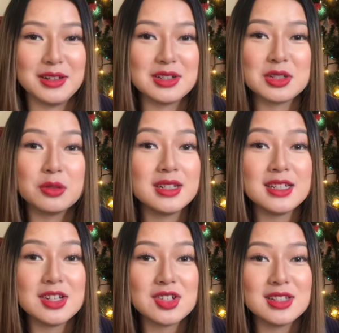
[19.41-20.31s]
nursing
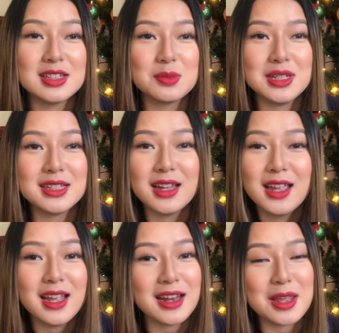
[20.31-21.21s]
orientation this week
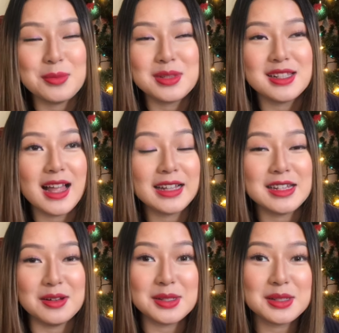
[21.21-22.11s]
and I am
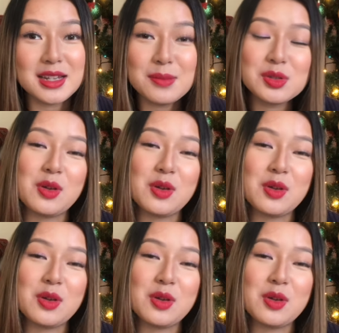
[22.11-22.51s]
slacking on sleep,